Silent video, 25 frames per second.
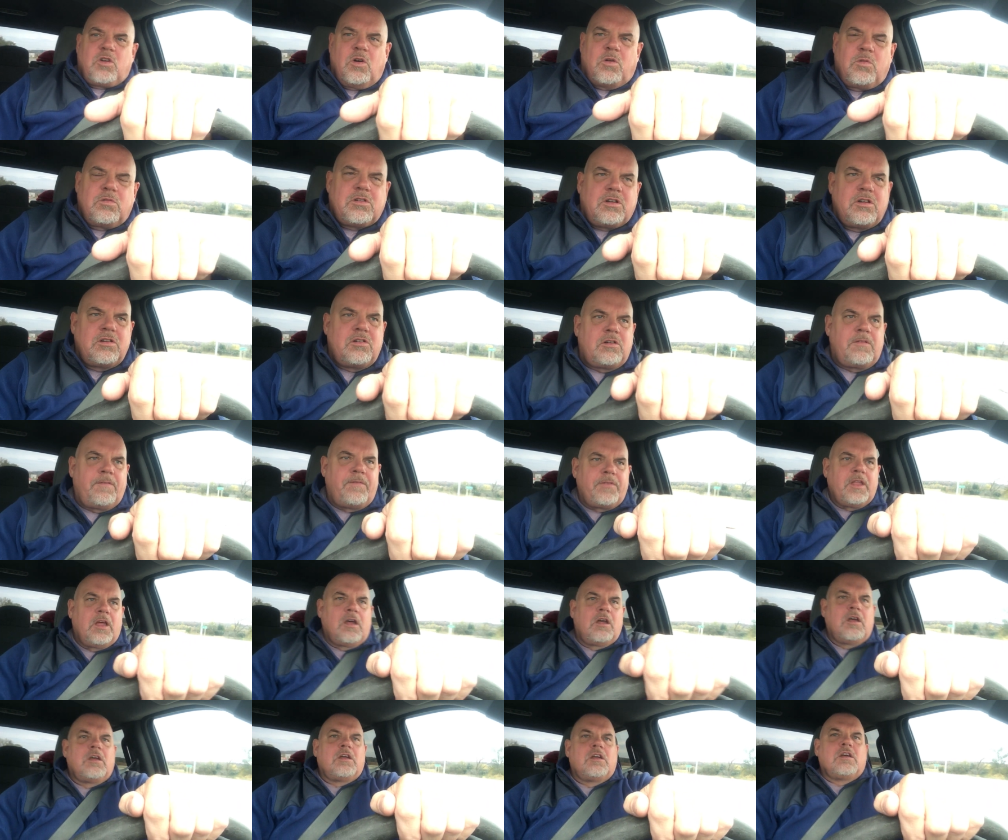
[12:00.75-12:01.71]
Don't
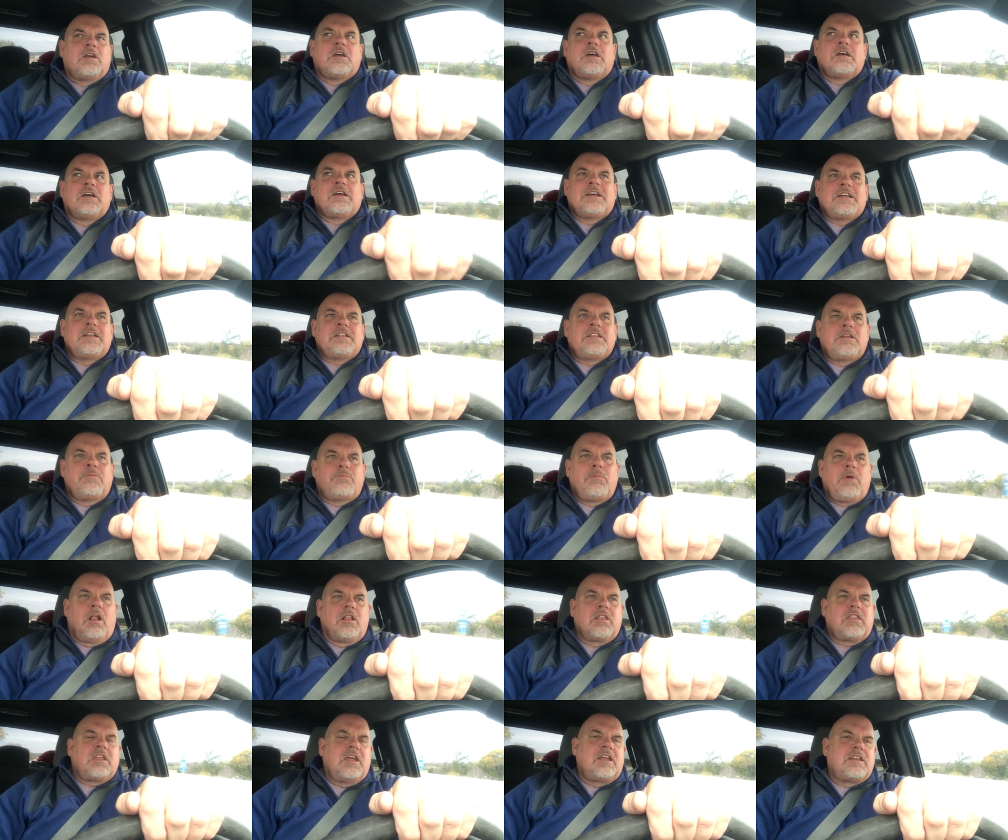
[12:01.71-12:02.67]
the
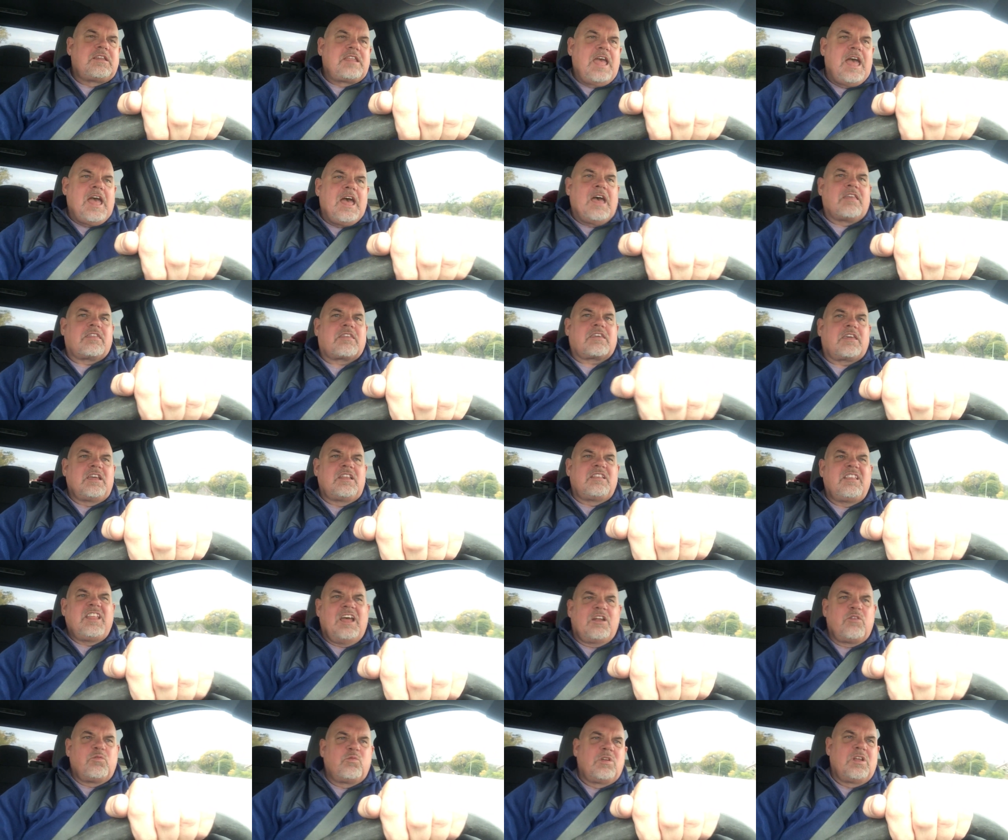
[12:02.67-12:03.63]

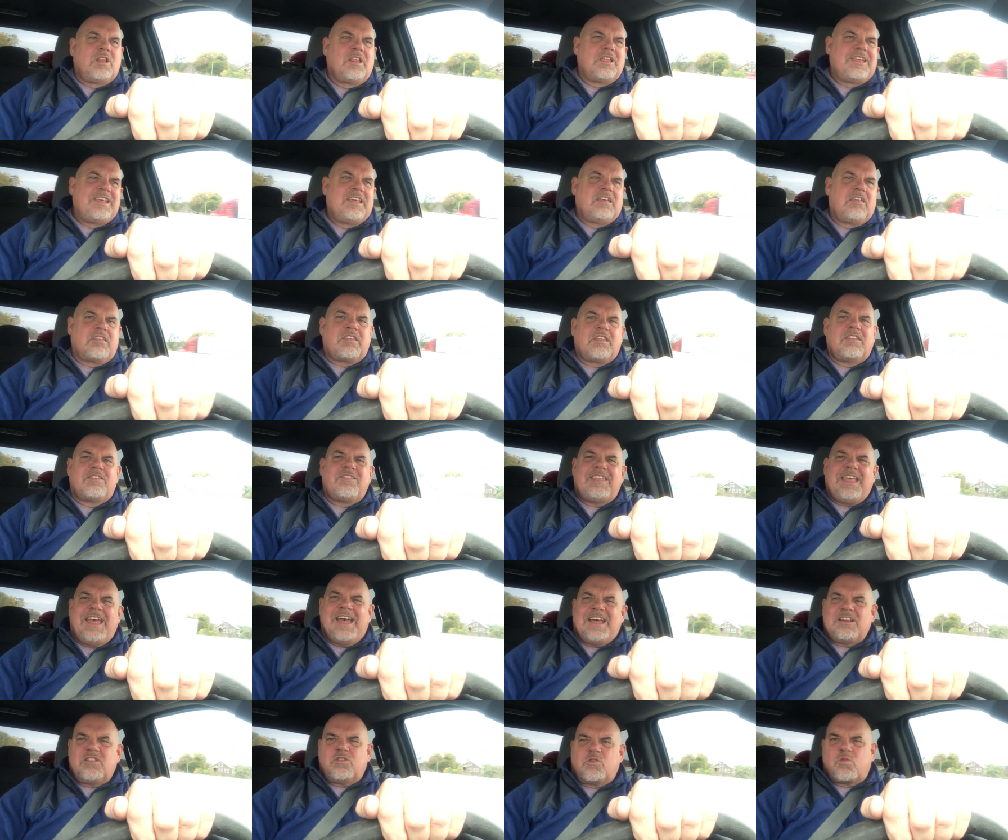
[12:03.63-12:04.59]
multitasking that really isn't
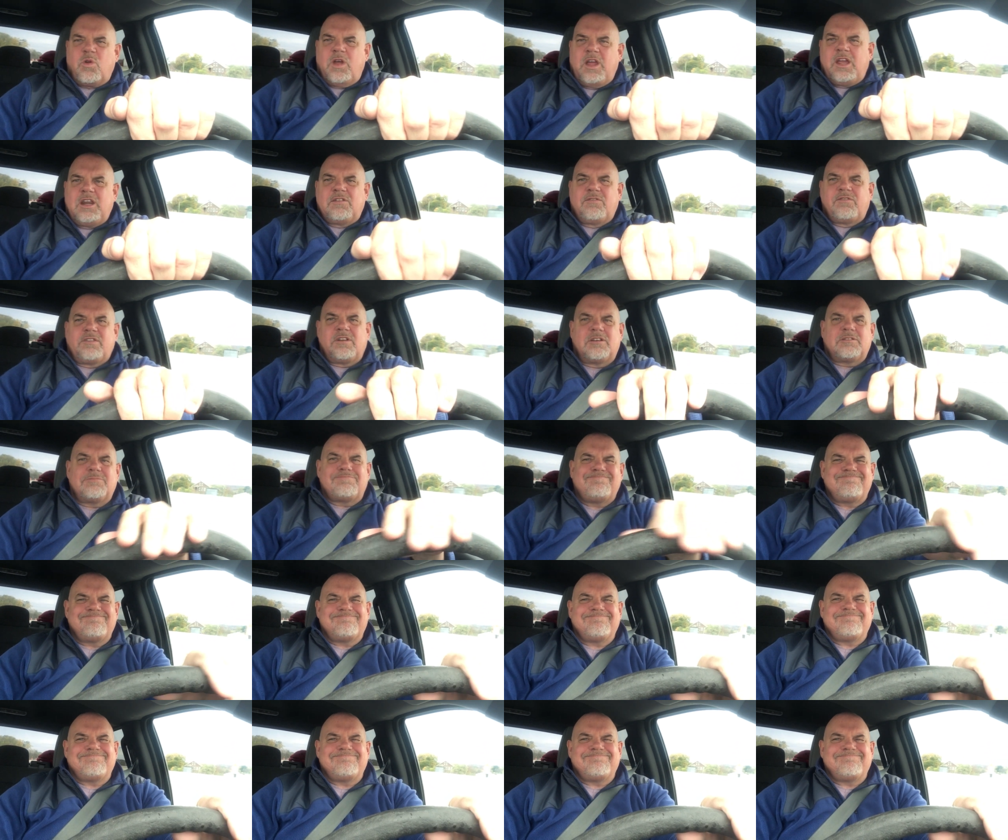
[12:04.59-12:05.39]
that great of a,